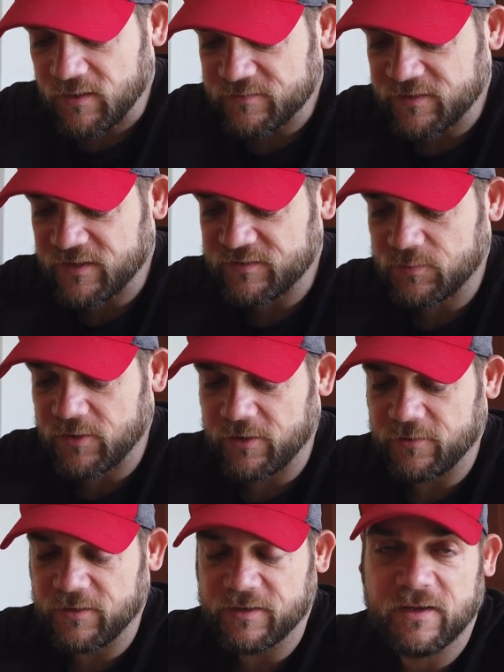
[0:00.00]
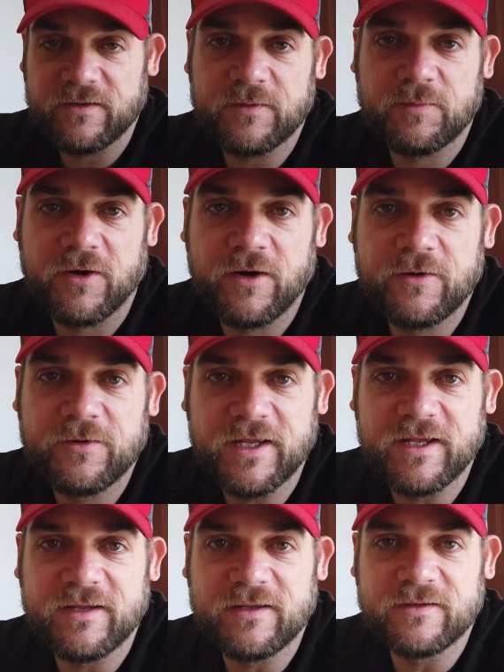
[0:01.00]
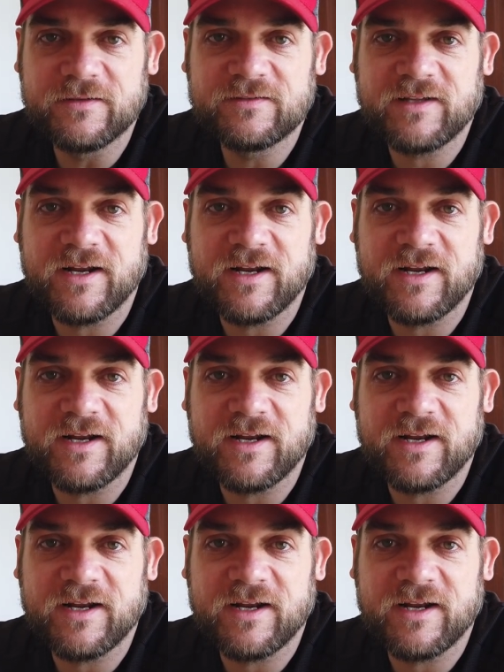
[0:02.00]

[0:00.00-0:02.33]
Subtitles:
so that's a pro. Another pro is